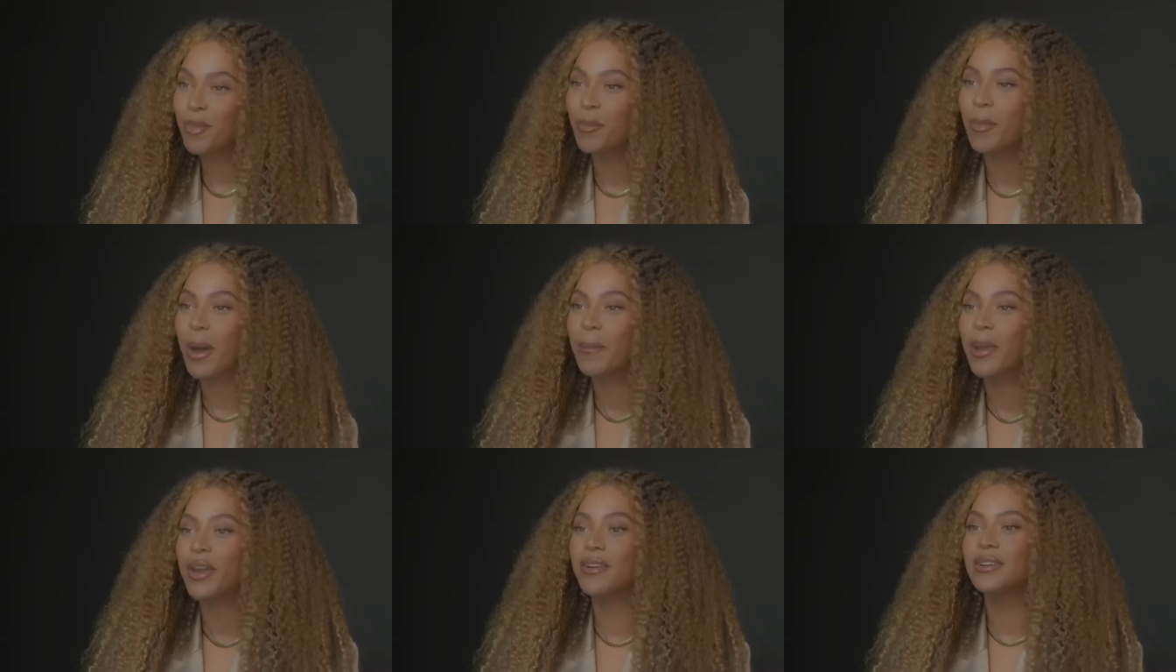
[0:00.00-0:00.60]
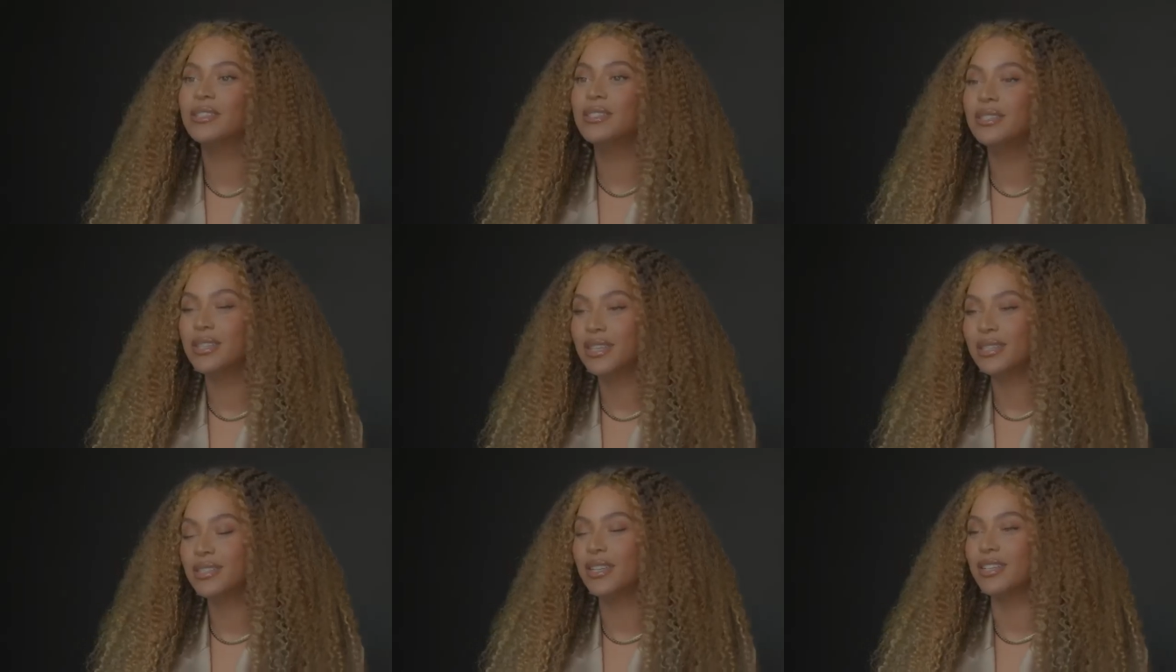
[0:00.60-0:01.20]
But my parents
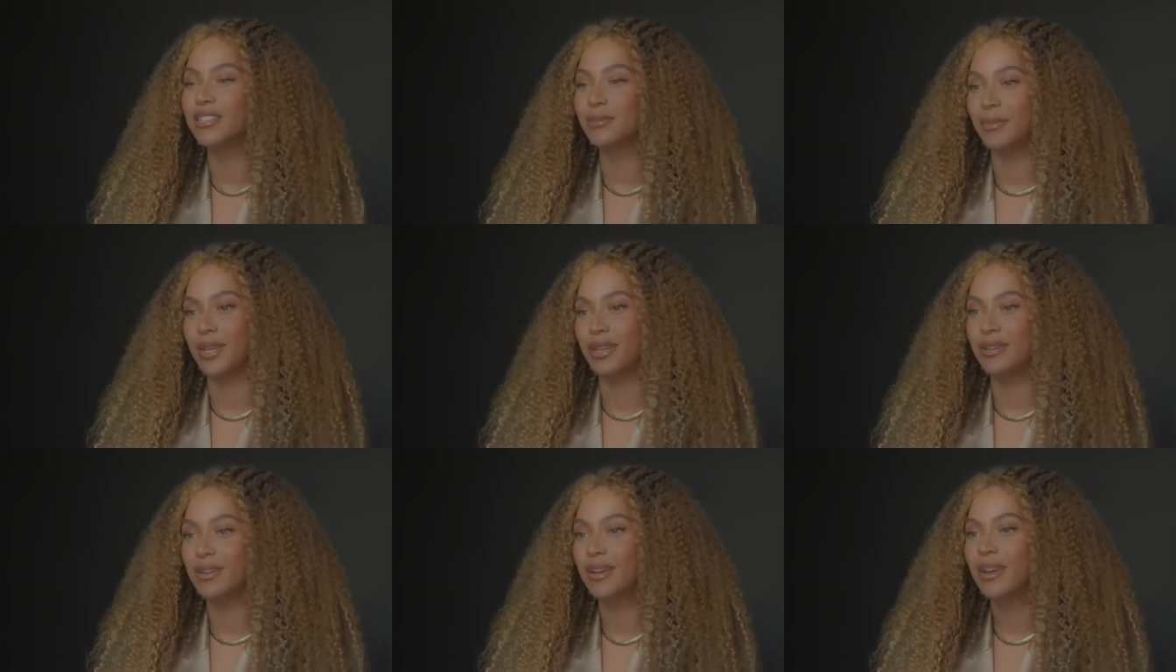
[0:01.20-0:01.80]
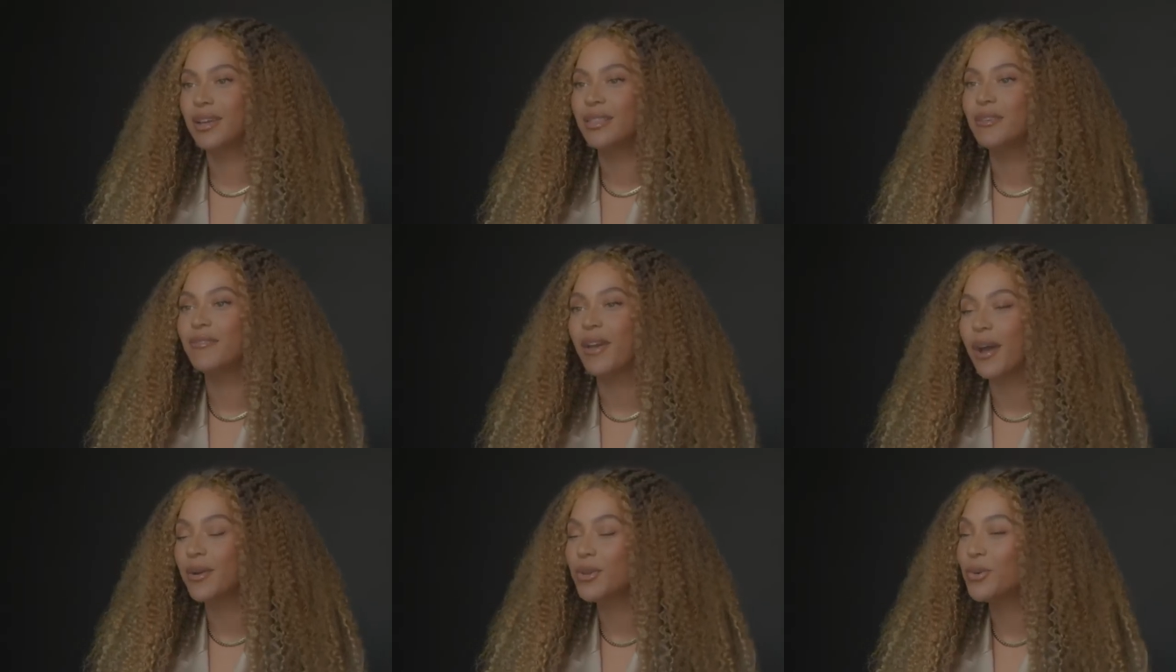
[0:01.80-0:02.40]
did teach me the
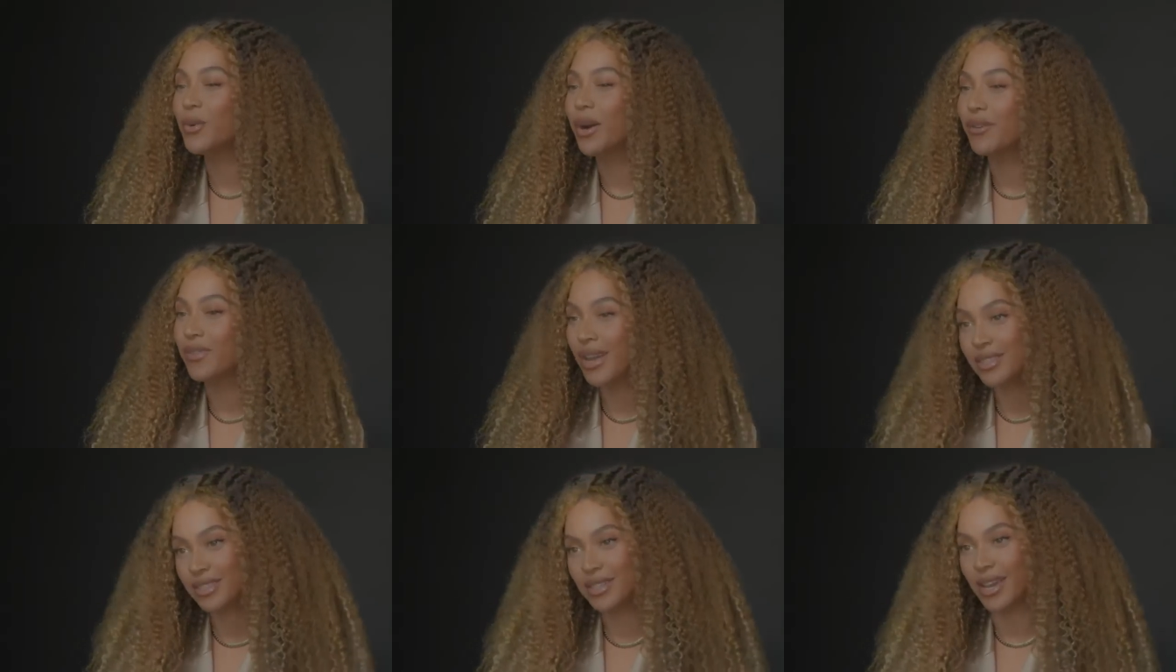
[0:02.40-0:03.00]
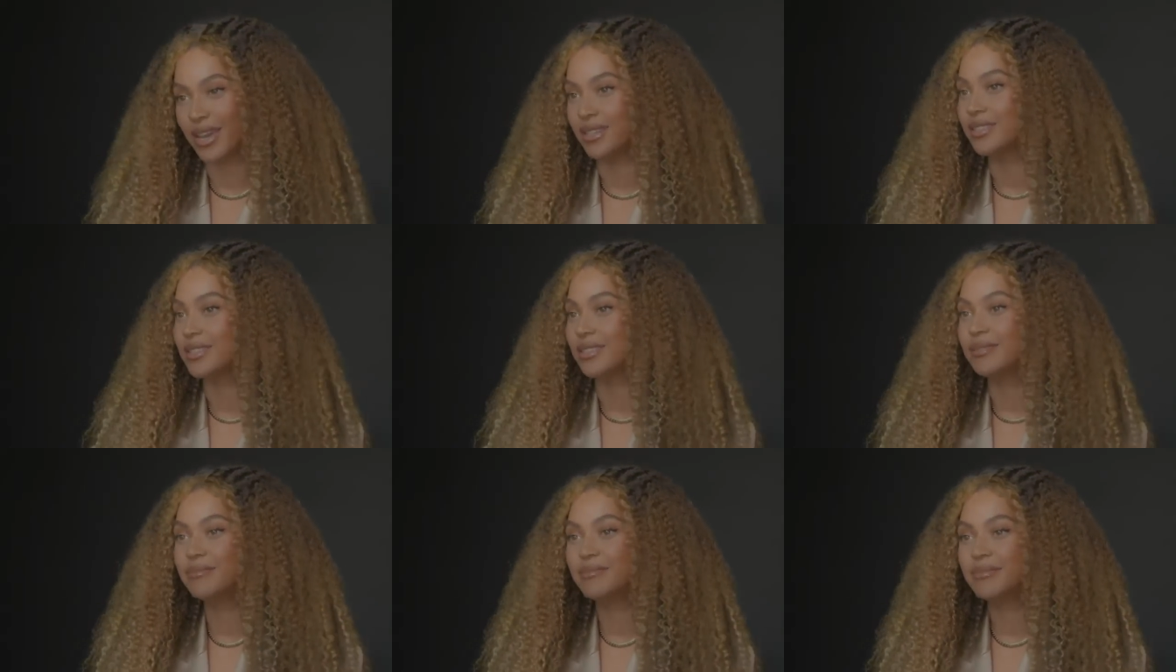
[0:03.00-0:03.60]
value of
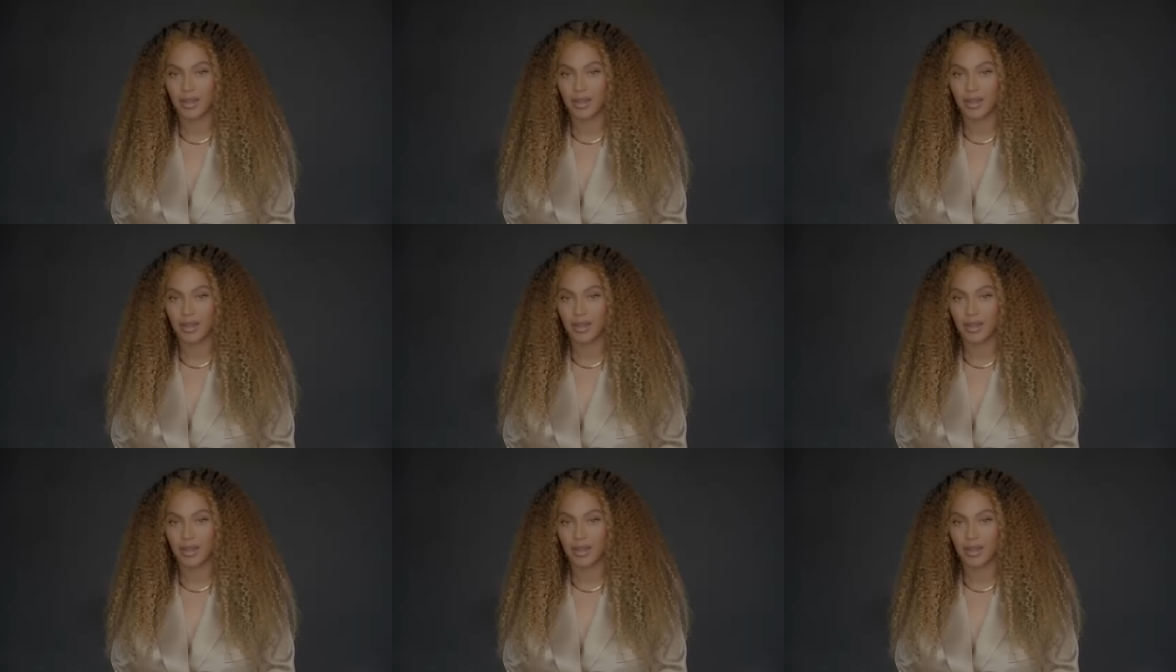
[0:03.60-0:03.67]
education,